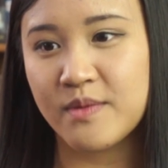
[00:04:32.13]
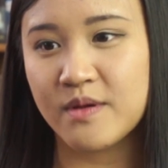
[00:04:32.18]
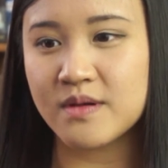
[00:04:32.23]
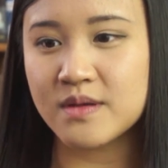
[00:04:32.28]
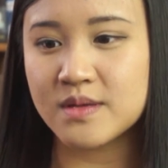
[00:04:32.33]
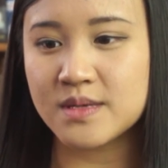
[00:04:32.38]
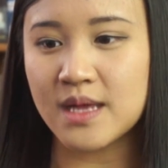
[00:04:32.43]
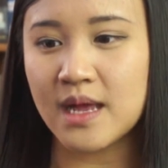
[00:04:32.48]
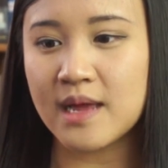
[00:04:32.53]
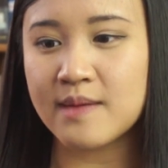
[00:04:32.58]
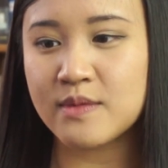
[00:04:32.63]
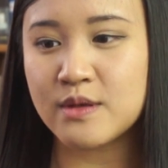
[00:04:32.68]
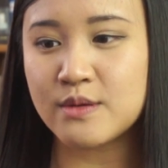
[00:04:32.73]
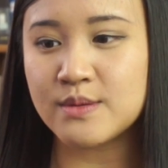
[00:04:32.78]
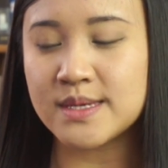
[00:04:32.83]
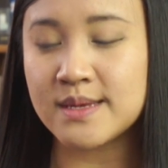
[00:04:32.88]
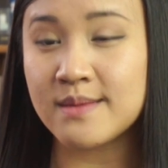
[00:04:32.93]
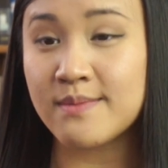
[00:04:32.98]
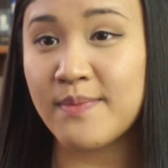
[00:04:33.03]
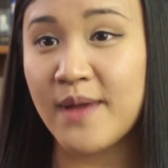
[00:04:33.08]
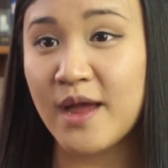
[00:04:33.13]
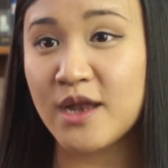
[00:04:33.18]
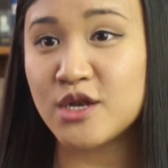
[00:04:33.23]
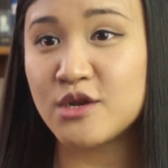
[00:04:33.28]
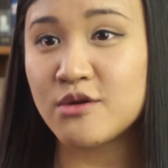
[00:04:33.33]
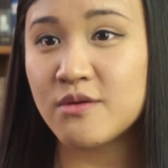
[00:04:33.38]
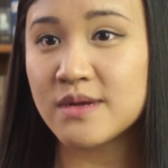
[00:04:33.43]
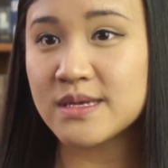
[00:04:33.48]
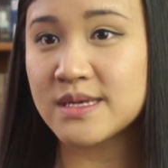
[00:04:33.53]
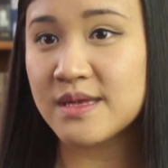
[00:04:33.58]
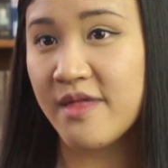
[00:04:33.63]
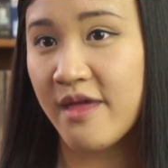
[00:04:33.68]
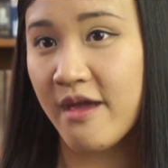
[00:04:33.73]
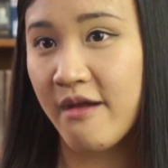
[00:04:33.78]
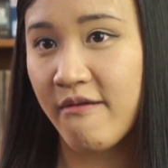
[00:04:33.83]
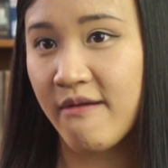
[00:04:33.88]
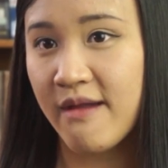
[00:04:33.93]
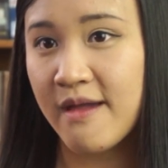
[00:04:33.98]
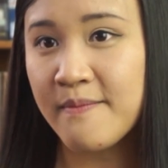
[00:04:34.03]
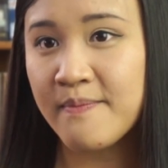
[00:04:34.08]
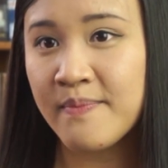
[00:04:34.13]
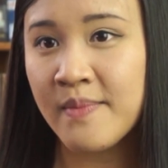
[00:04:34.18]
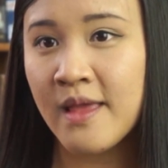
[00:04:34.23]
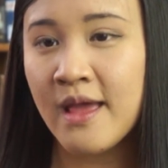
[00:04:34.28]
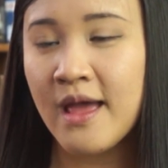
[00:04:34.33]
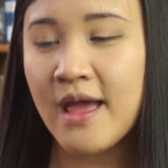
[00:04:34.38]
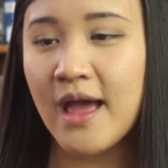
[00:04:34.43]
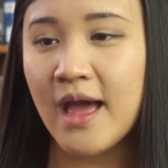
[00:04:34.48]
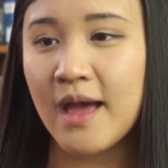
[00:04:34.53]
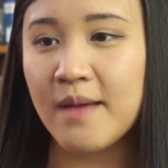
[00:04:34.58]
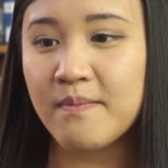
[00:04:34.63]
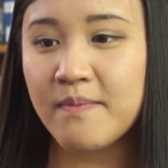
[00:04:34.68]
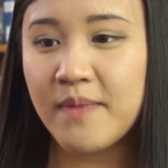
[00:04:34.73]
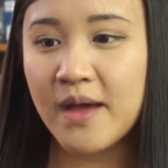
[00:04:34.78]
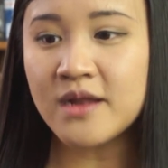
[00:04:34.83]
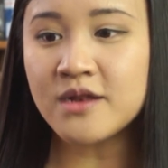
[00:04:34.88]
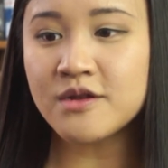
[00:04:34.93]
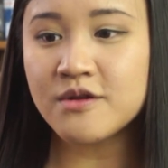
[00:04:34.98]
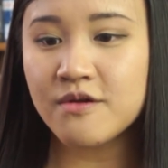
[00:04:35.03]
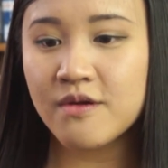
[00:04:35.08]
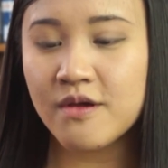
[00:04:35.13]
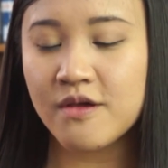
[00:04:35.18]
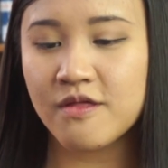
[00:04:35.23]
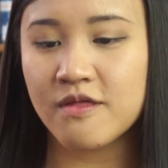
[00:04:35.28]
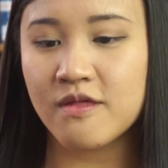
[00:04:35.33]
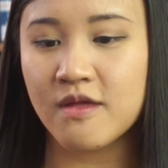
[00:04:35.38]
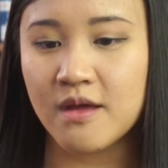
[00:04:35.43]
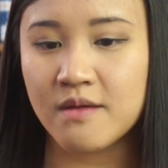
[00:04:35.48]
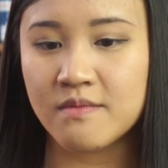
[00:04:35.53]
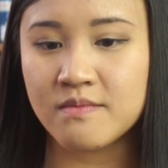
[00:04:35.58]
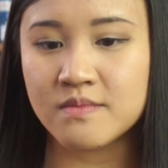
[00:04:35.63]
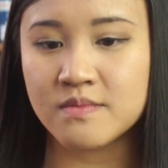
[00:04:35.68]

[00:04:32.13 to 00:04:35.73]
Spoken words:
because I'm using Banderas theory, and Banderas,